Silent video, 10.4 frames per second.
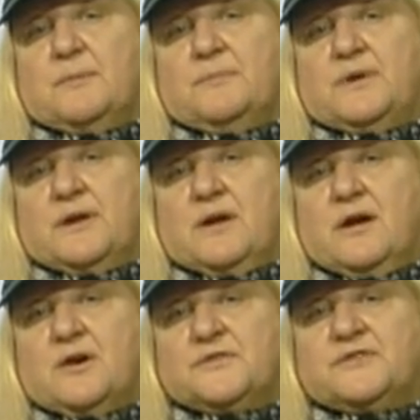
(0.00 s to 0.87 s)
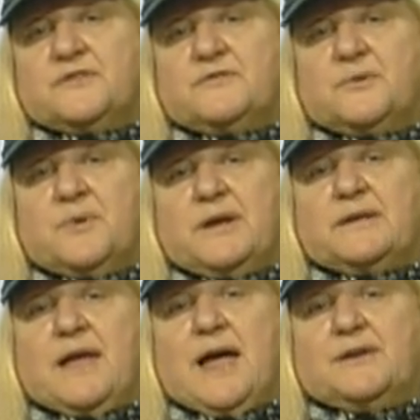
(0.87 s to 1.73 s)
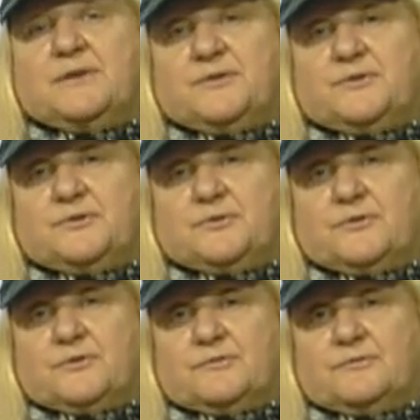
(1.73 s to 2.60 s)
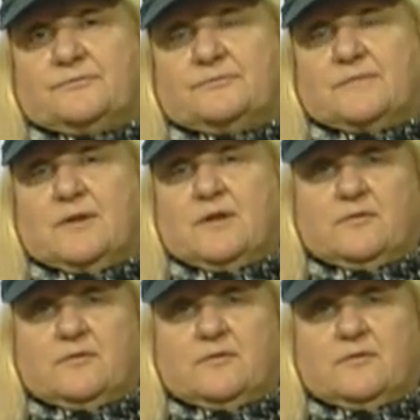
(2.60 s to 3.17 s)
because of the right attitude. For